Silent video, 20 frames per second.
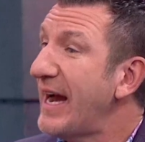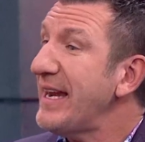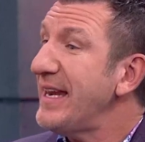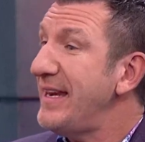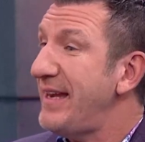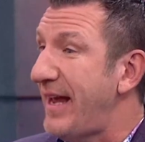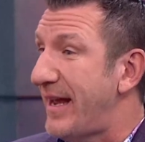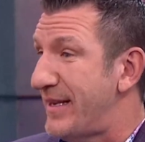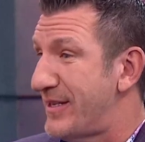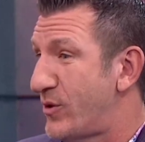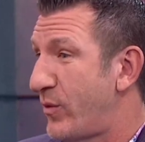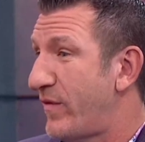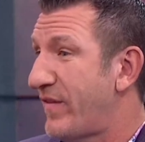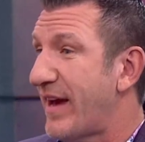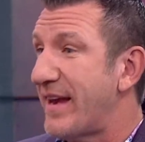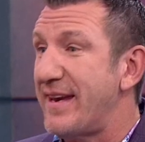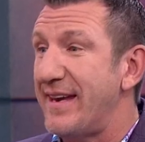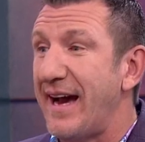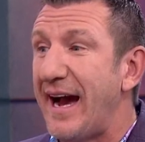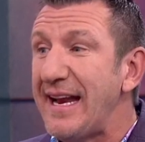90 days, so we've
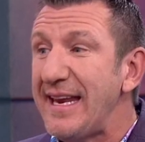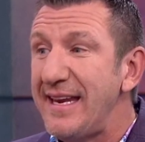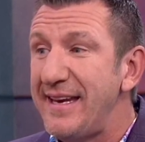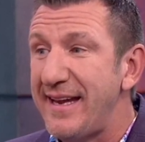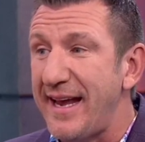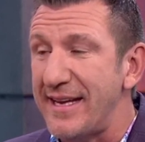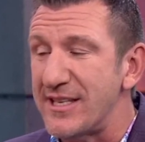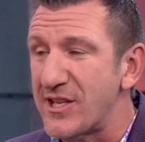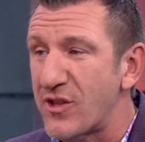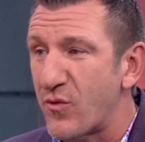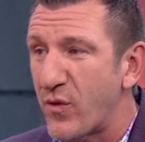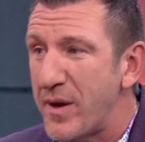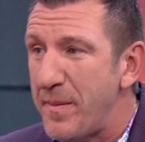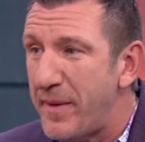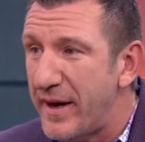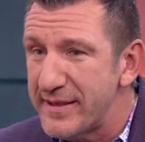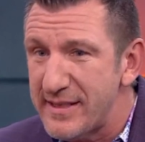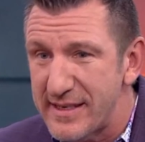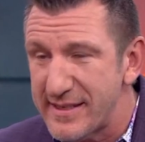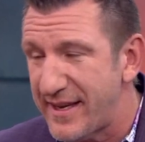got 90 days. Three
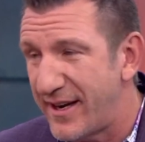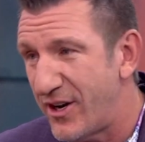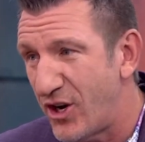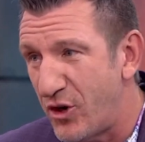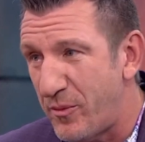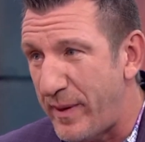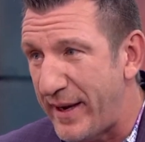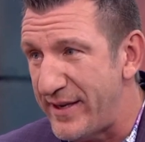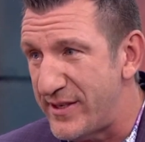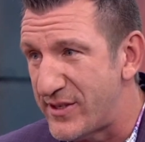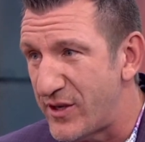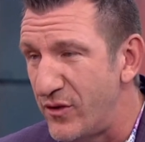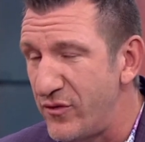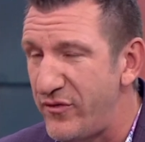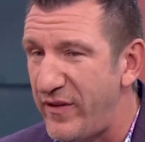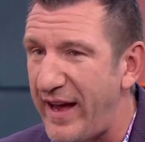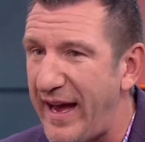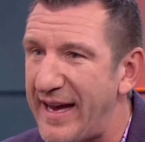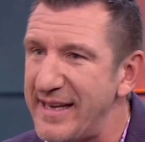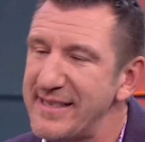months is going to go by so
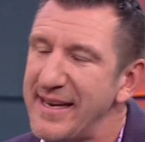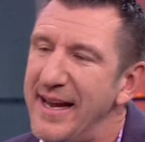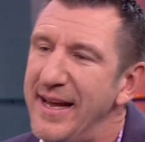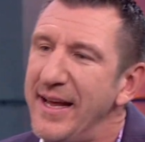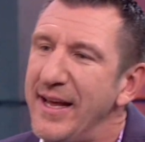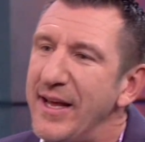fast.